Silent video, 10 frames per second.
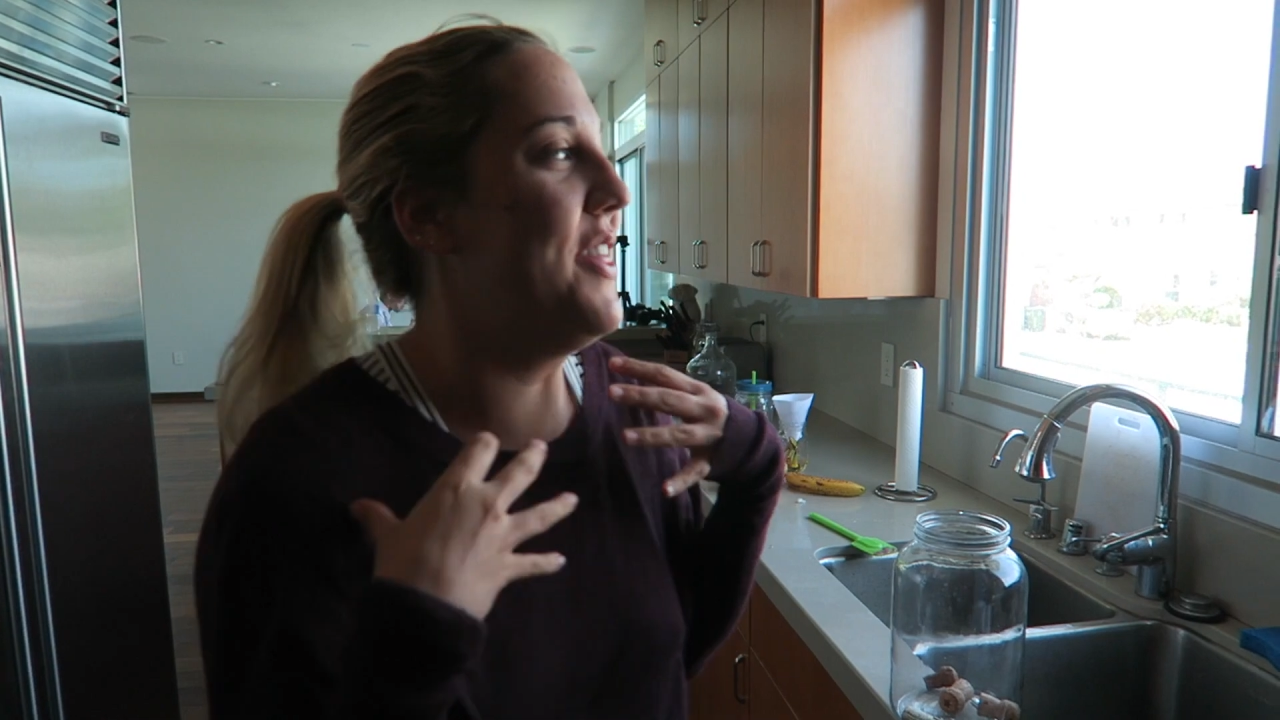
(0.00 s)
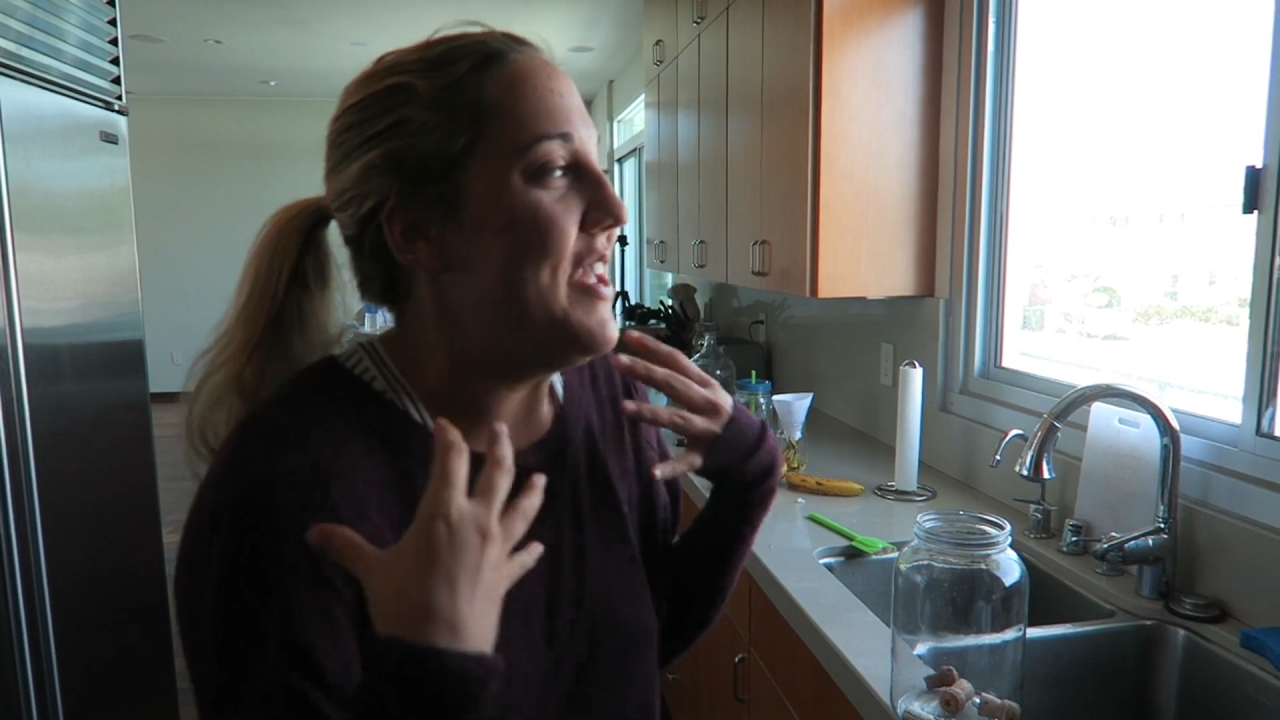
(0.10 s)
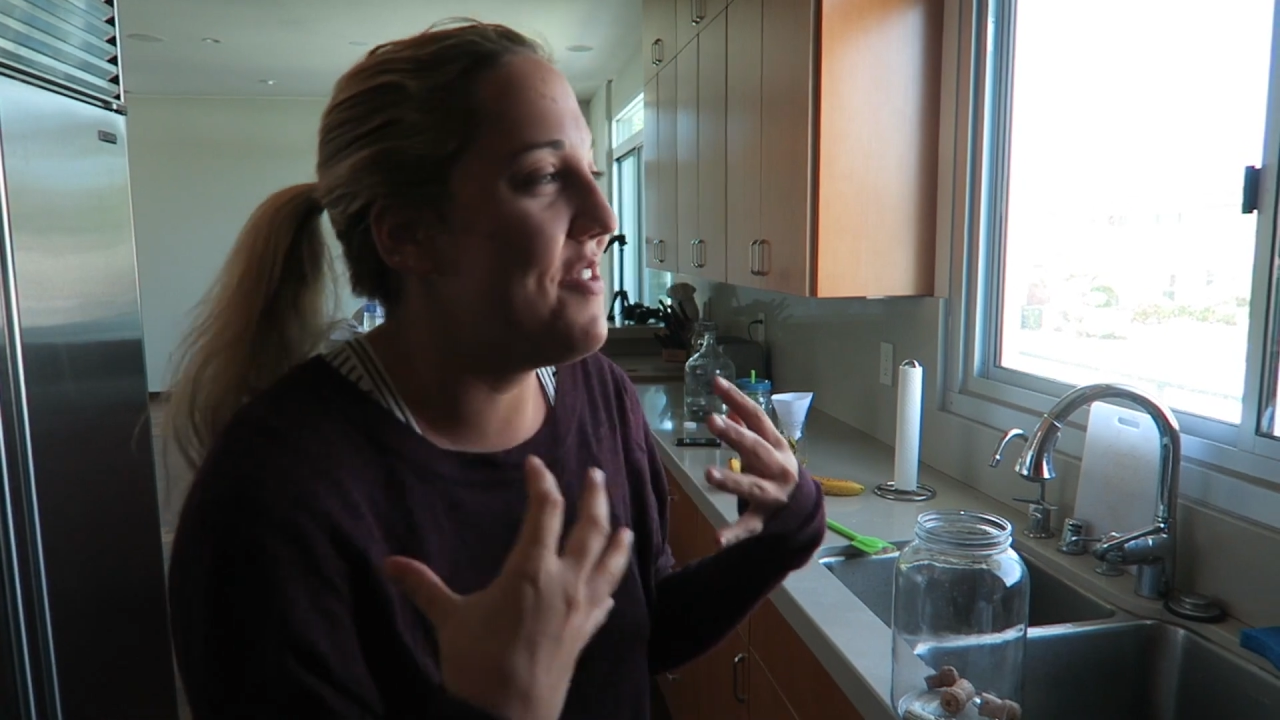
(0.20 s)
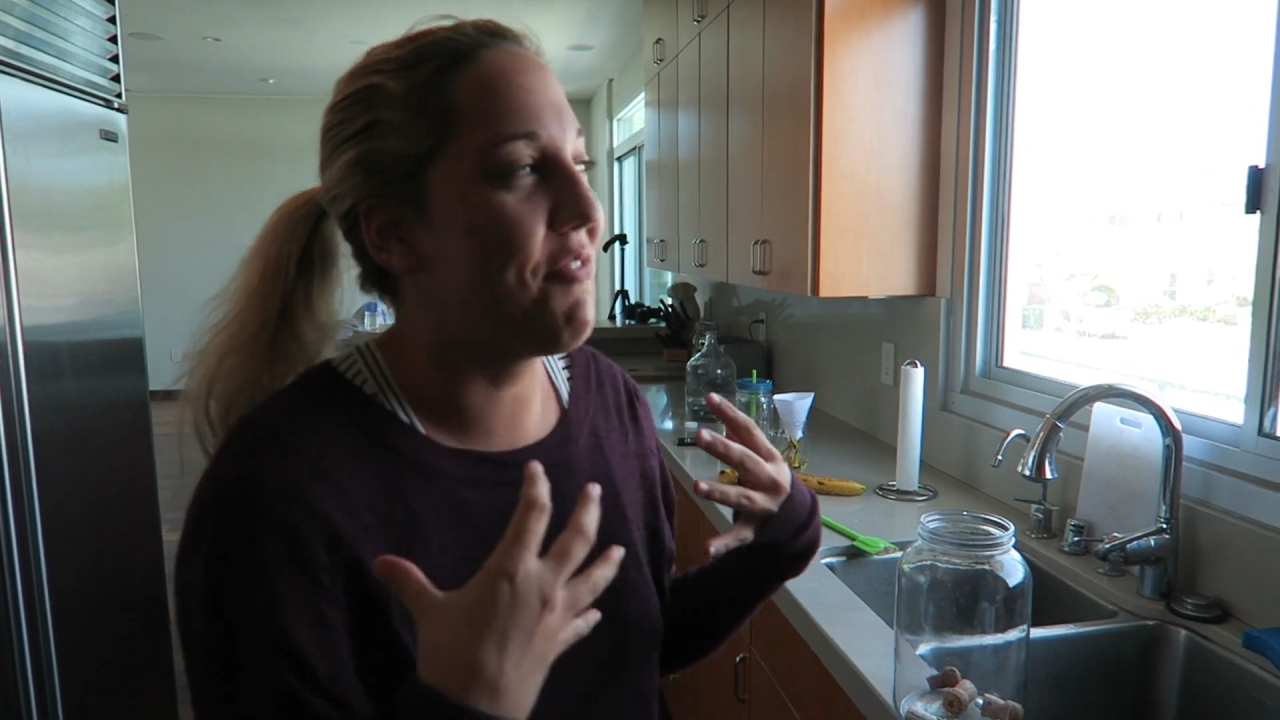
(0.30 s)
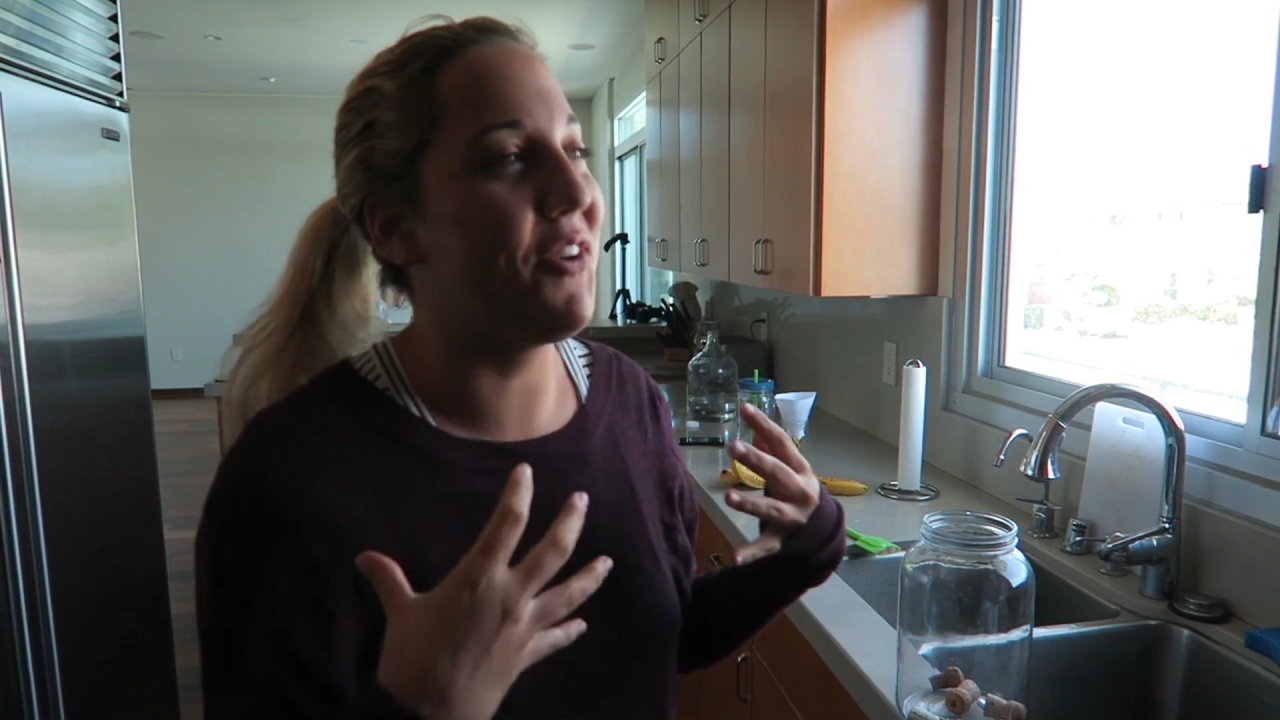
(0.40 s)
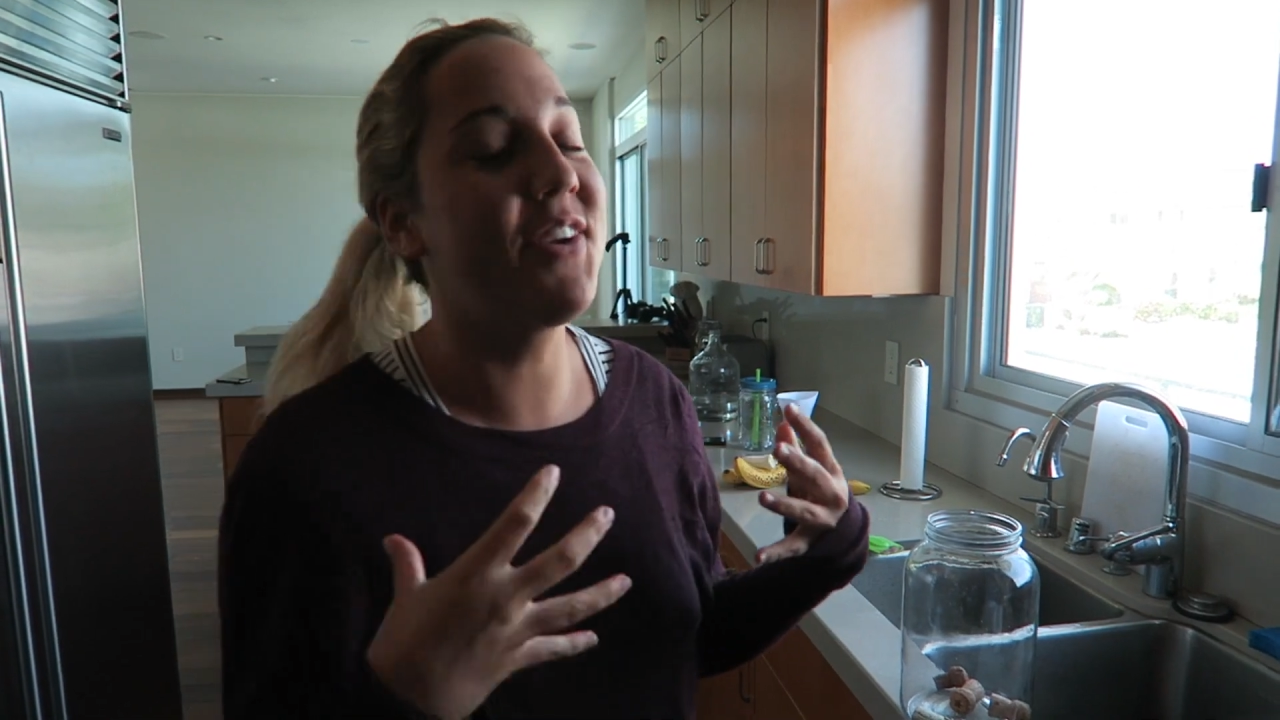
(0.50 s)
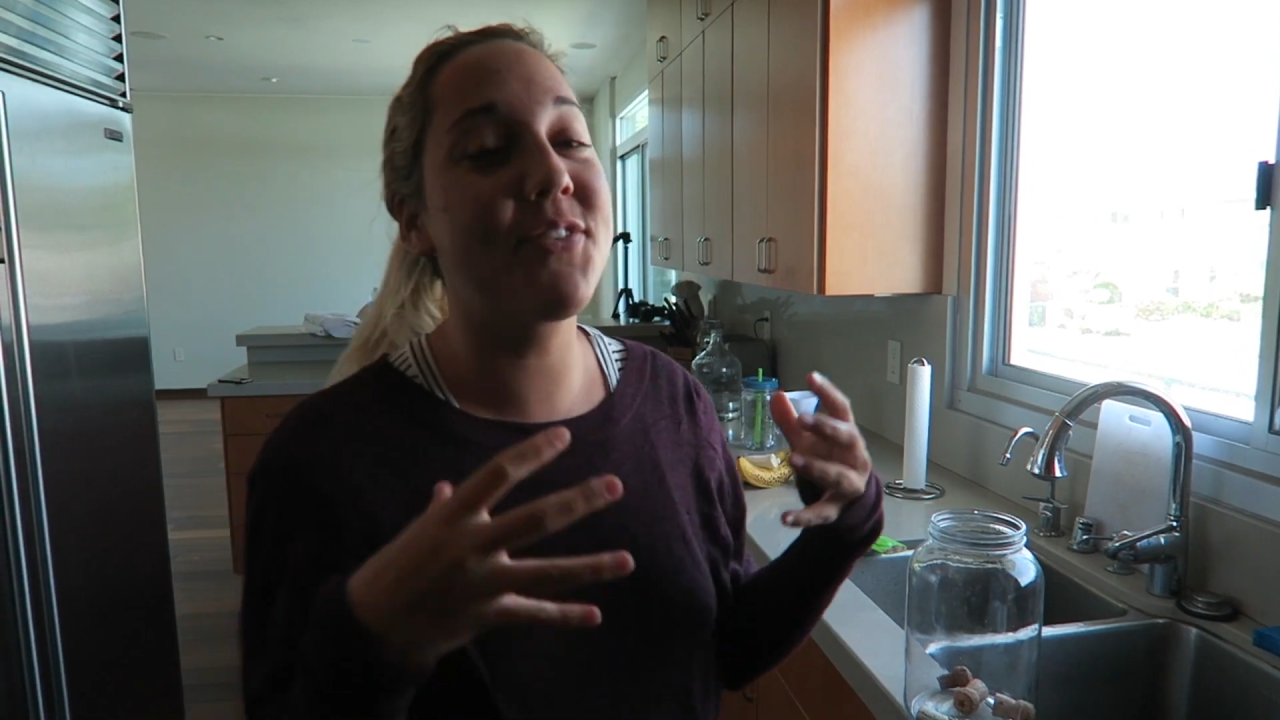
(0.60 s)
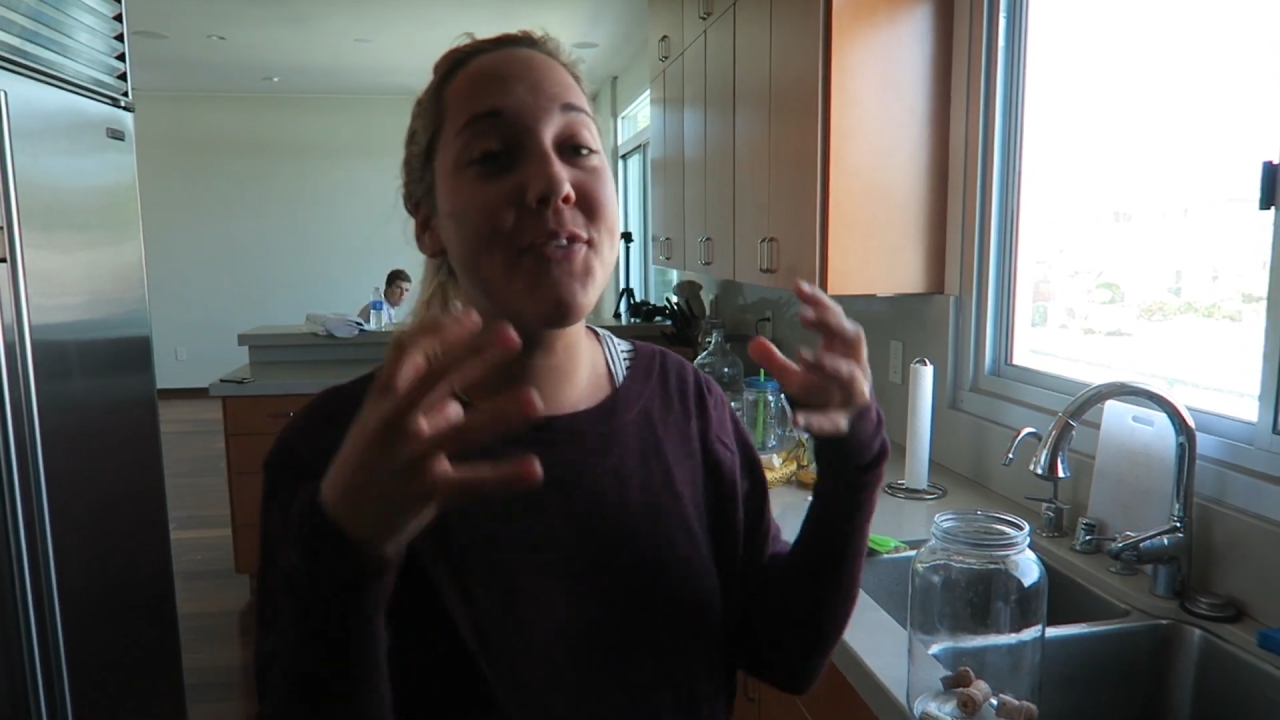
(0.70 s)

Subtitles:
the employees